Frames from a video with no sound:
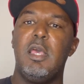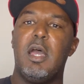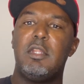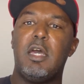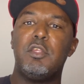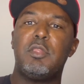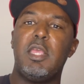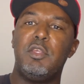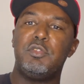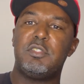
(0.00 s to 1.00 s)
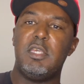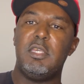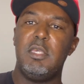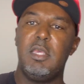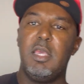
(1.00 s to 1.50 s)
Another thing you
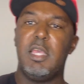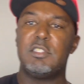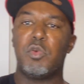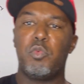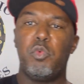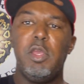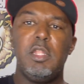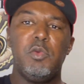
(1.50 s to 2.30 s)
see is a really